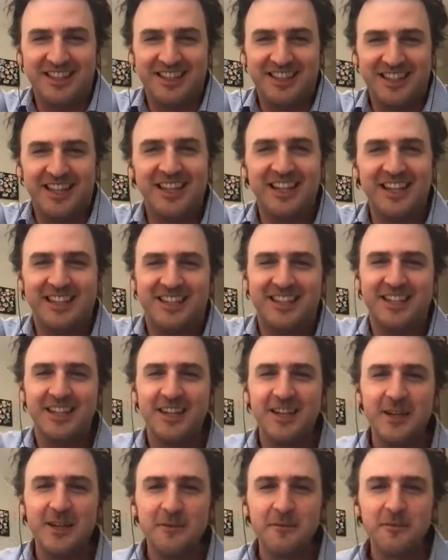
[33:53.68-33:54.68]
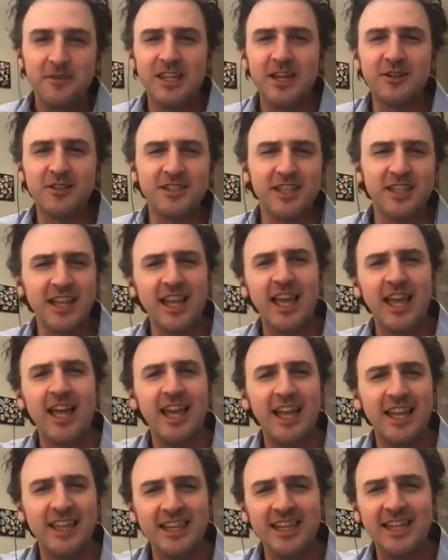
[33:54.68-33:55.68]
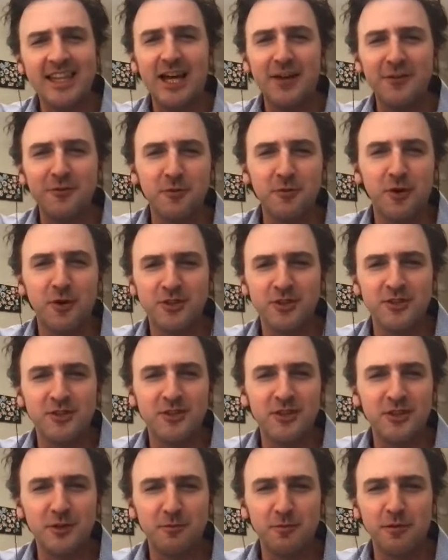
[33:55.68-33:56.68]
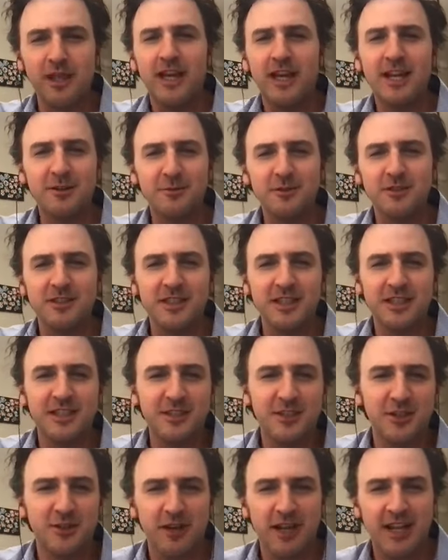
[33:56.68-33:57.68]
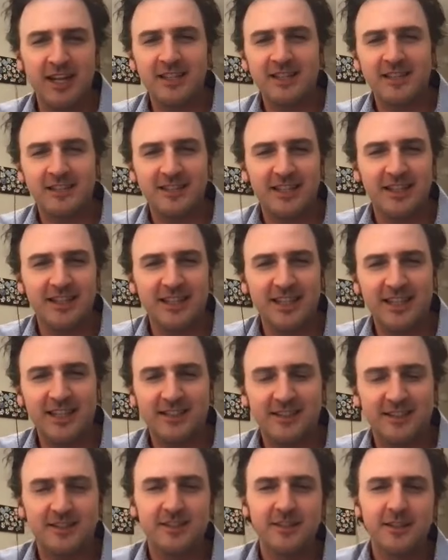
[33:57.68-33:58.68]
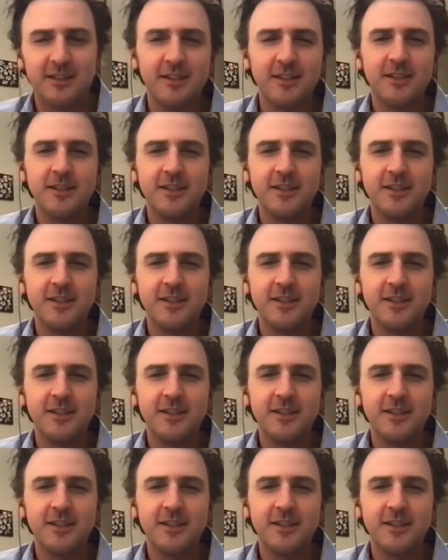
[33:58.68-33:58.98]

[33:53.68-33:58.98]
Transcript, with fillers: that like? now it's like, hey, the guy from Orange is the New Black was licking your ass. Like that's